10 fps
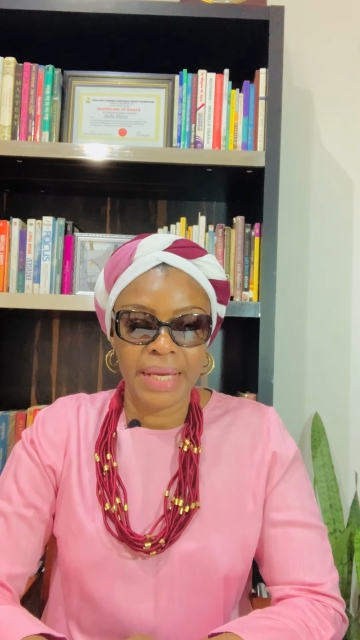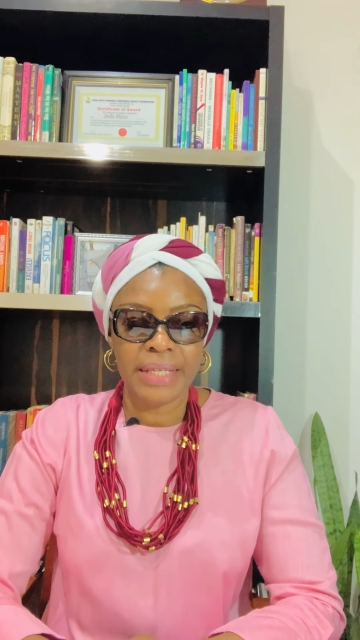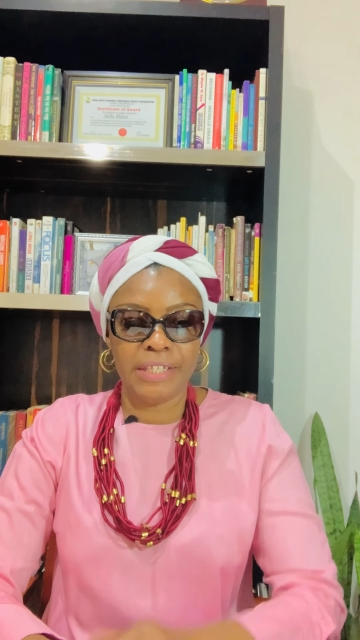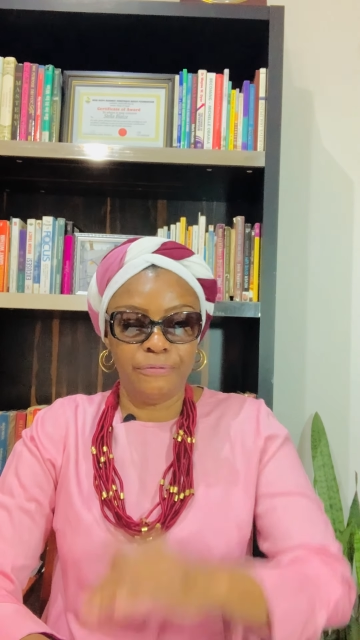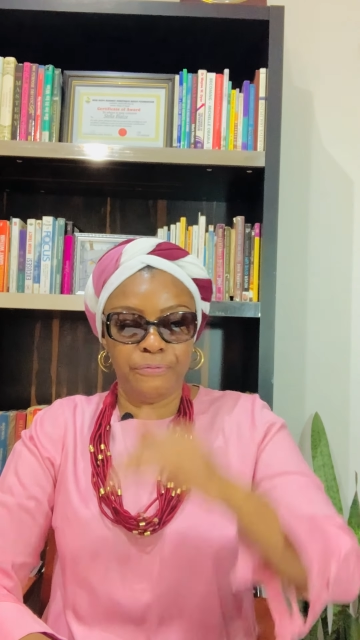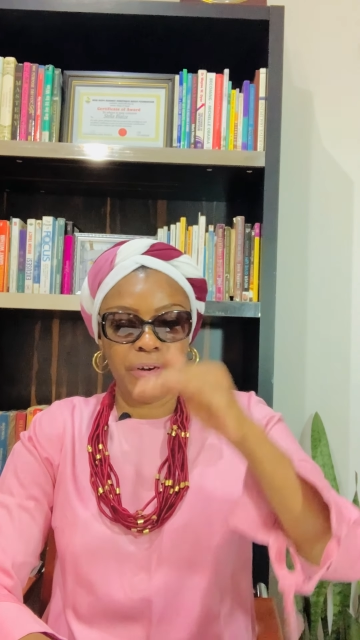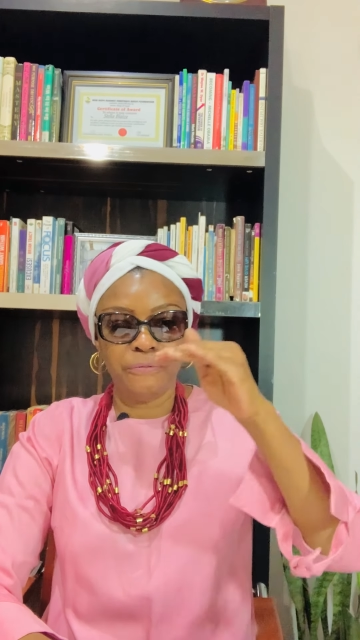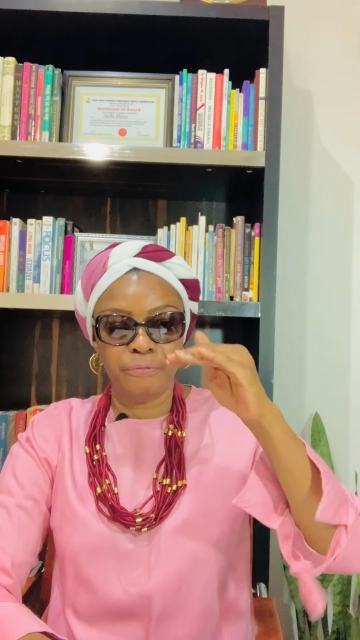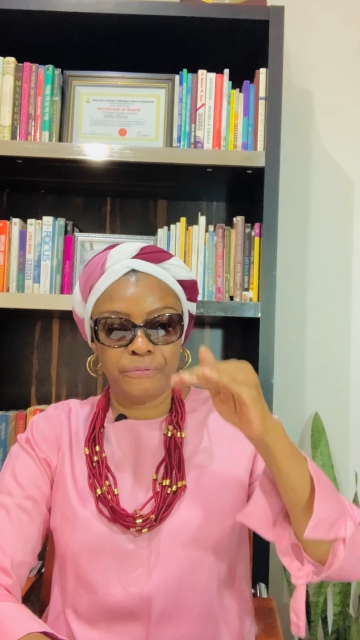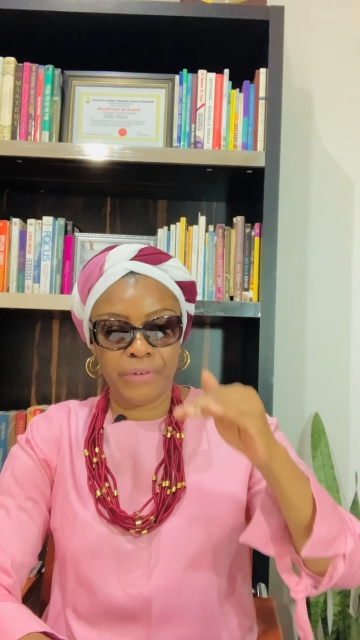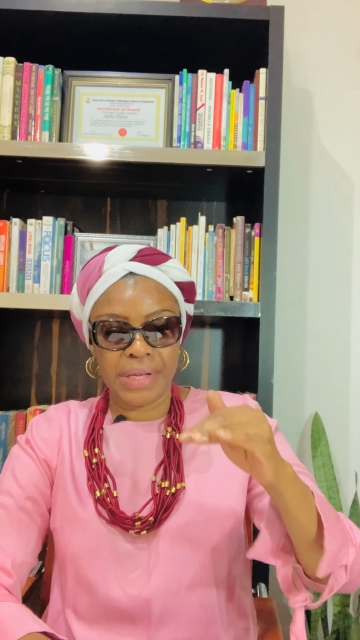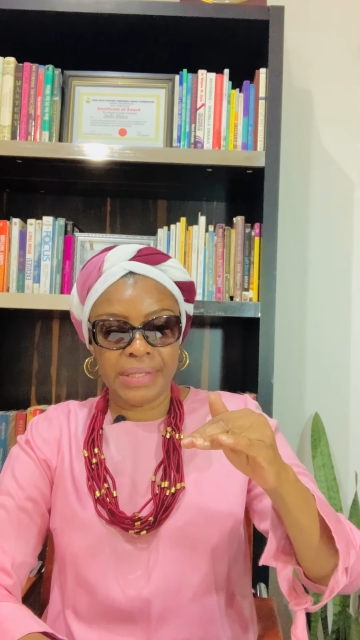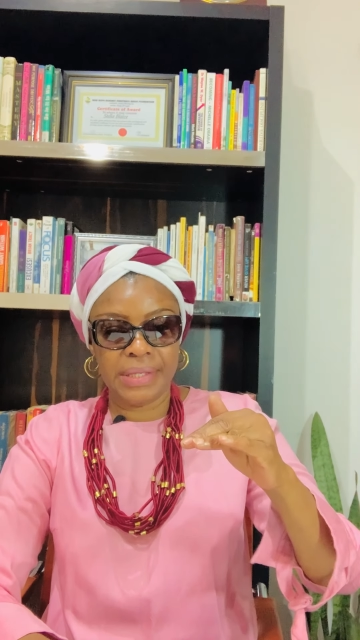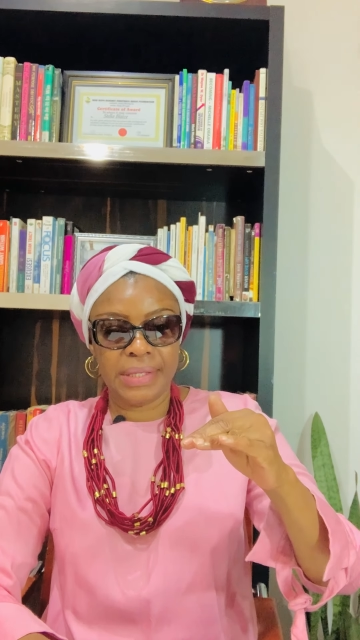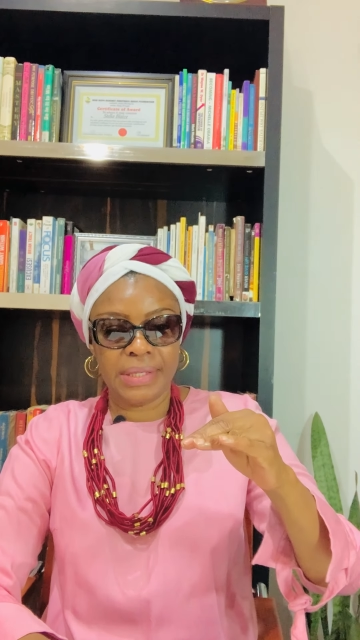Different
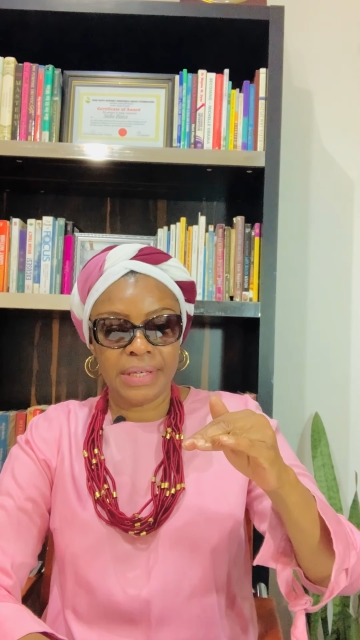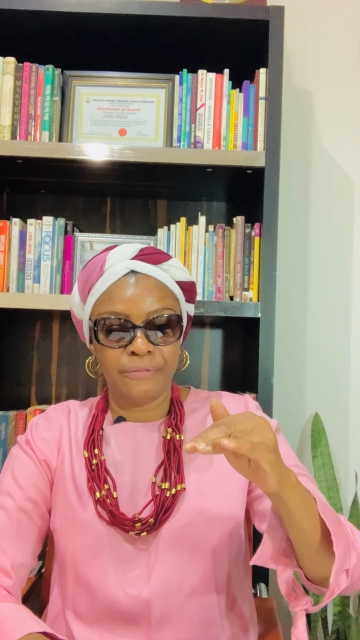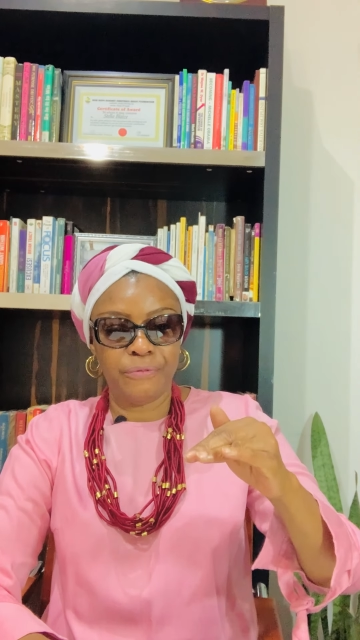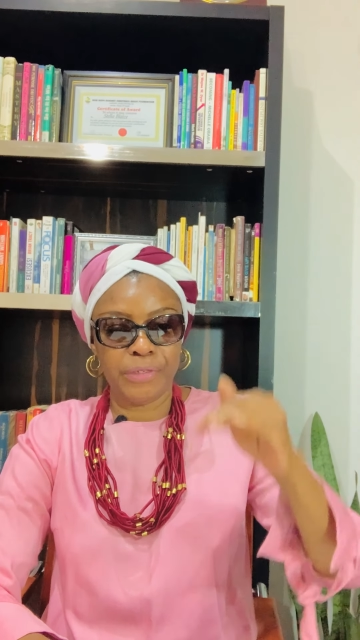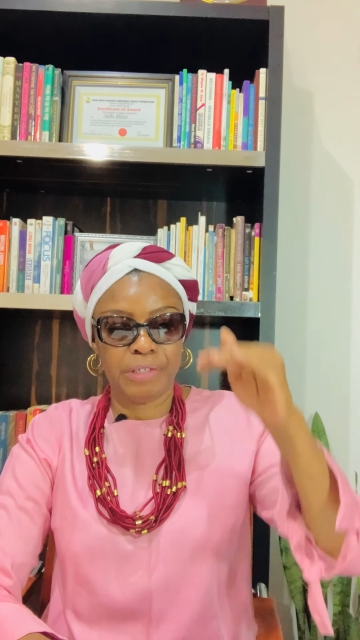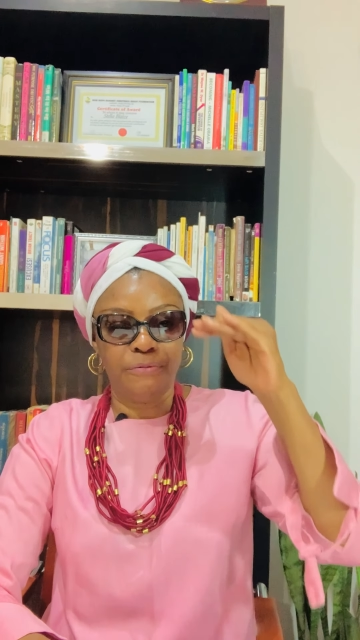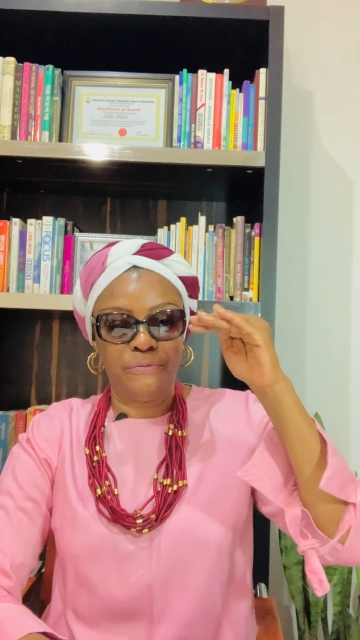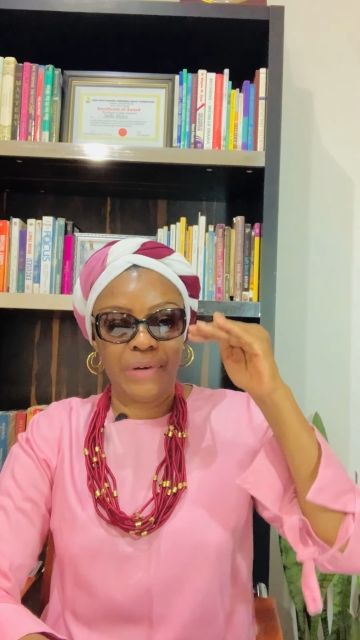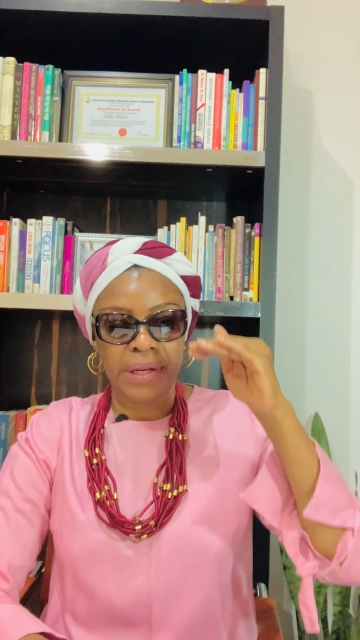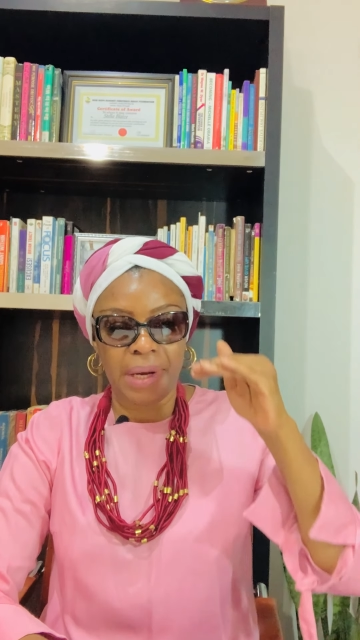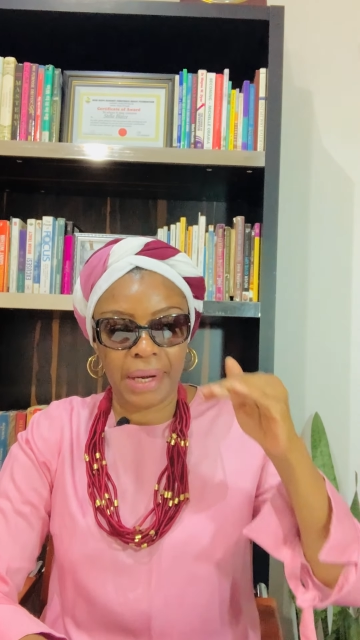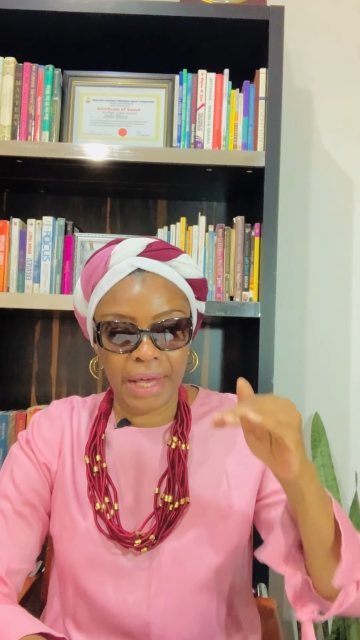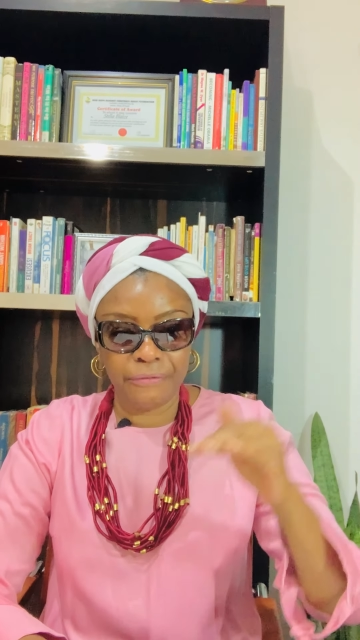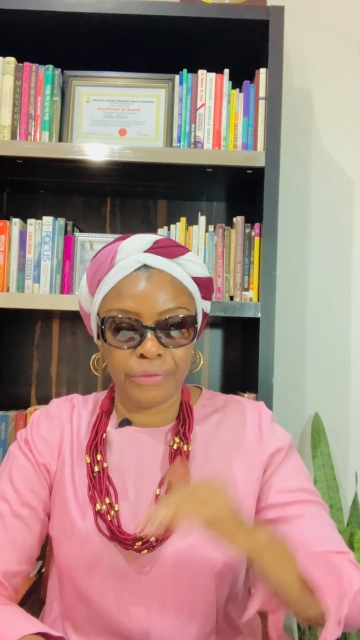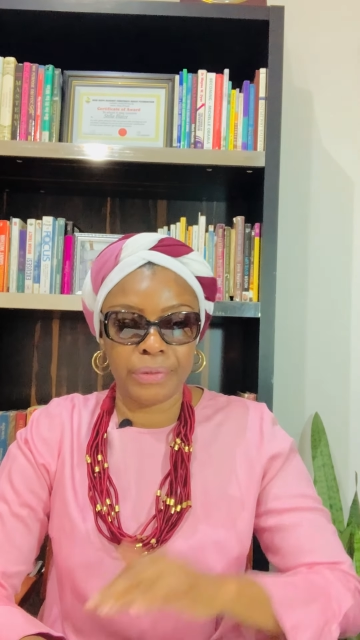friends for different
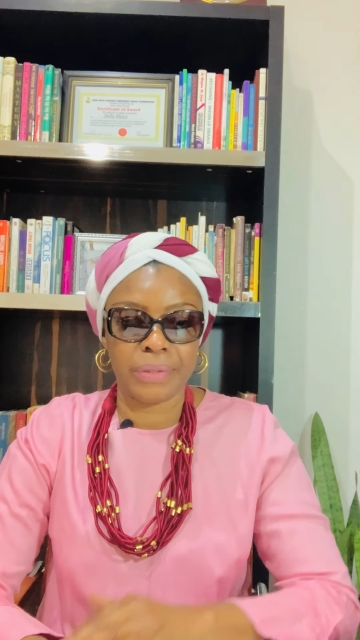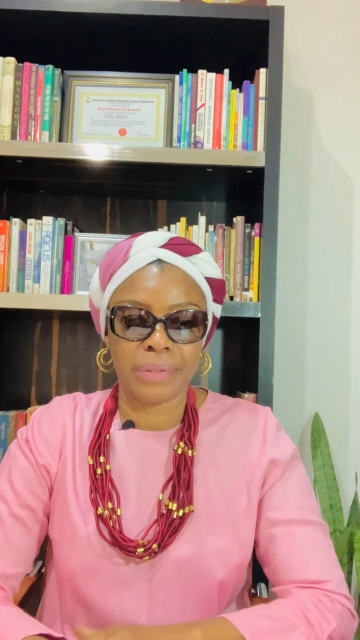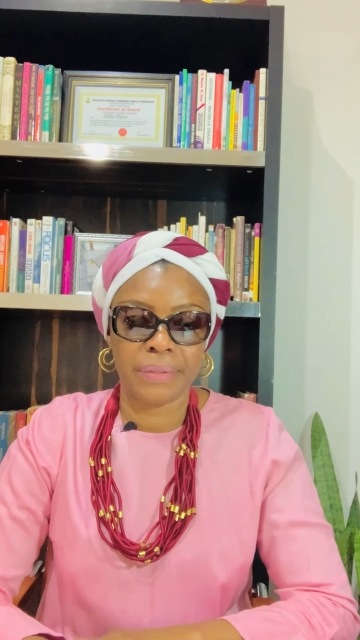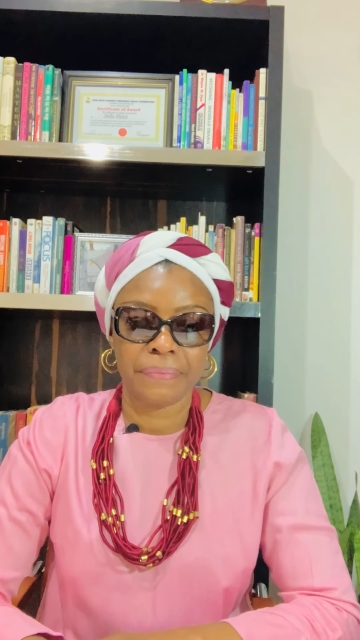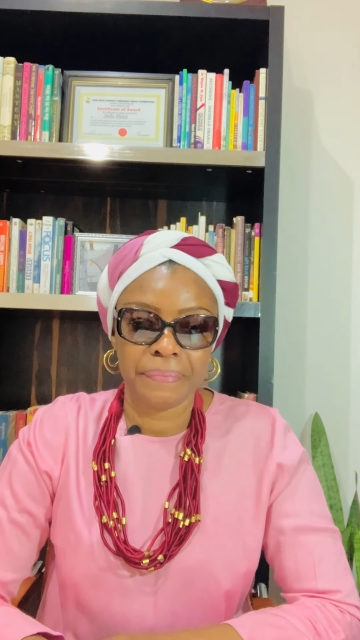levels.